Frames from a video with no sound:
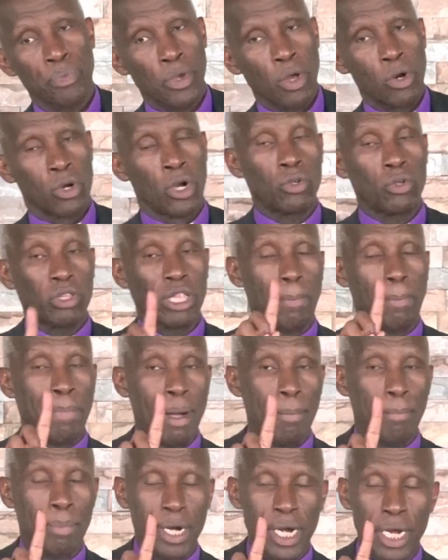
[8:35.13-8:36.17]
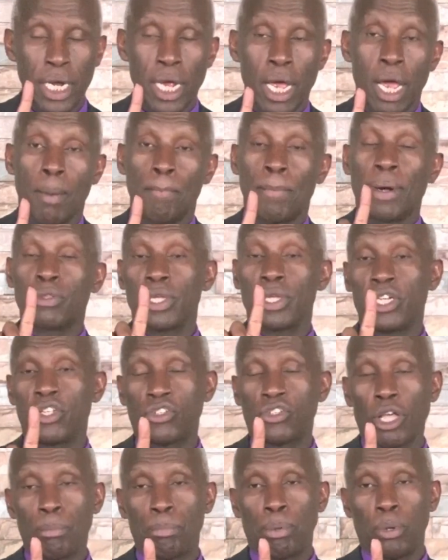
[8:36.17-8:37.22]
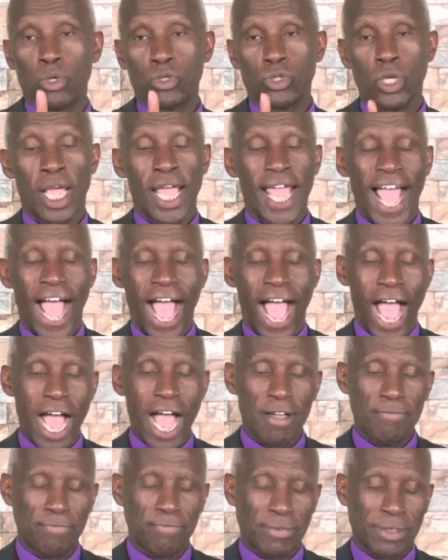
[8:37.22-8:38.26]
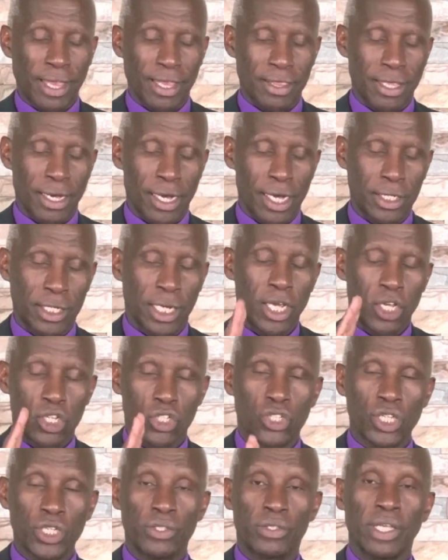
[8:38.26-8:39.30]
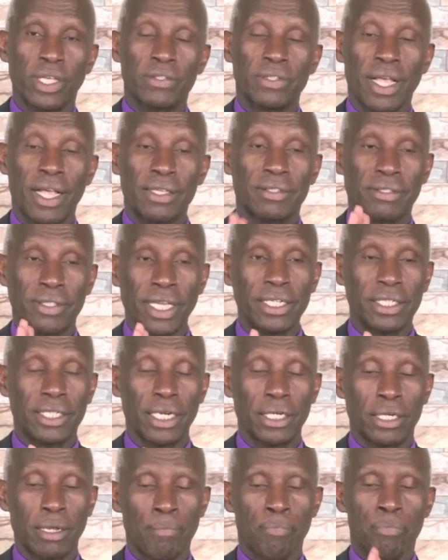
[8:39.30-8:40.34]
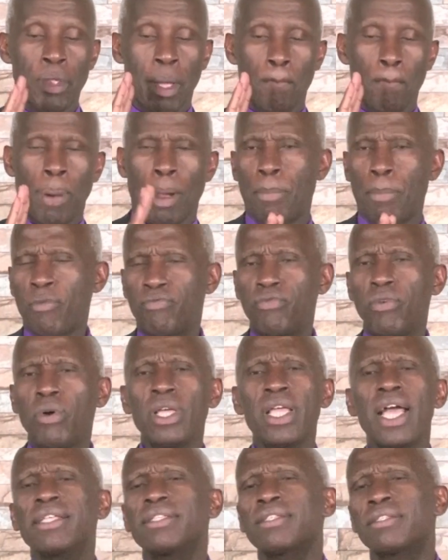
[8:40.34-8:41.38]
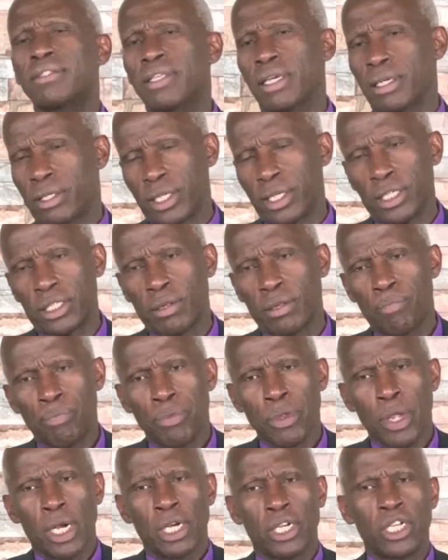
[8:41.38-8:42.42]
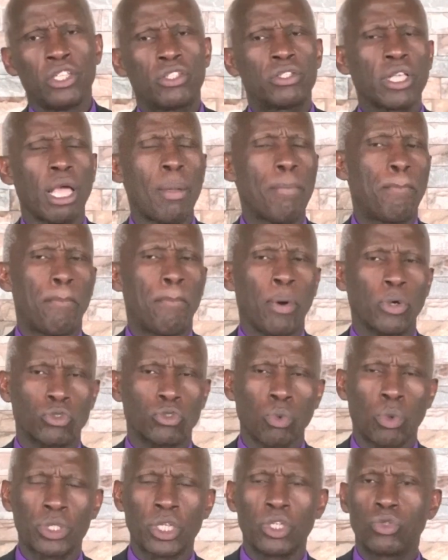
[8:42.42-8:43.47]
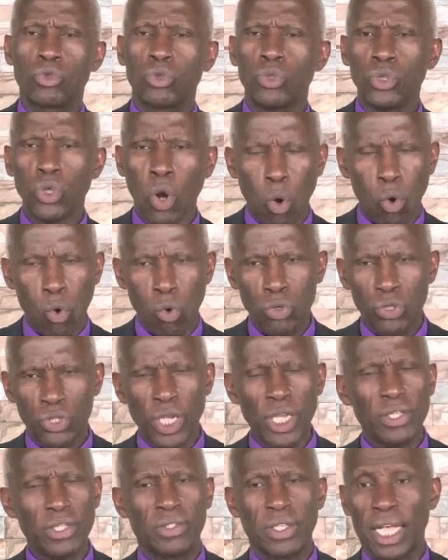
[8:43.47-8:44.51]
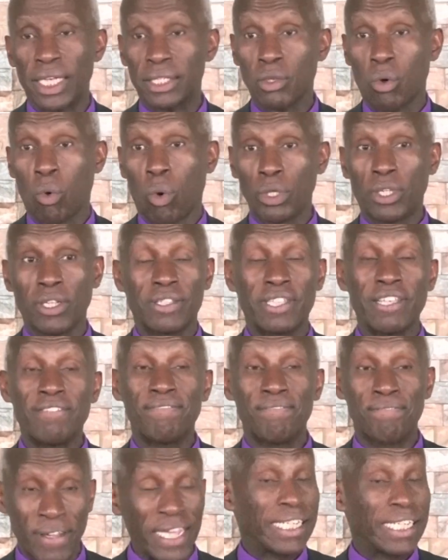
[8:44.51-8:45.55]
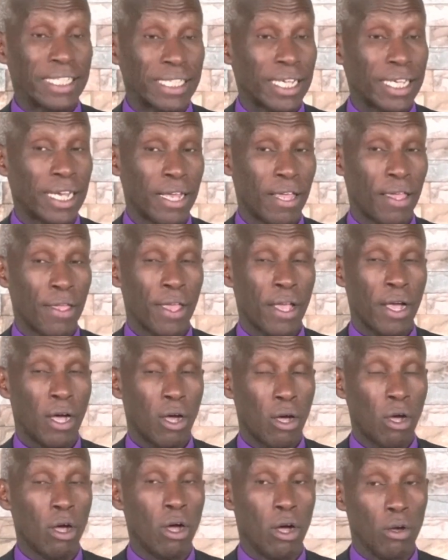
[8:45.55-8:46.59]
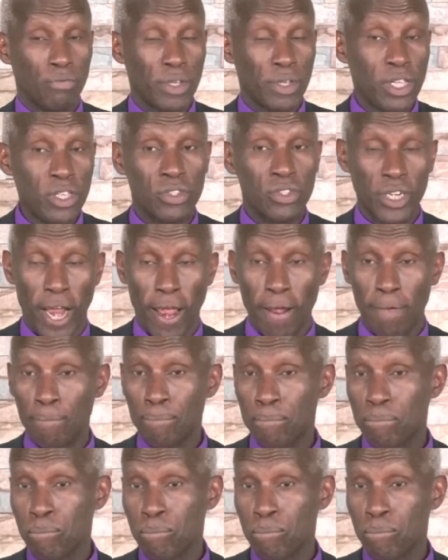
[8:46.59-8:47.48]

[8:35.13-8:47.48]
Not to the public, but the disciples. After that, Jesus ascended. But before he ascended, disciples wanted to know, Jesus, what is the fate of Israel?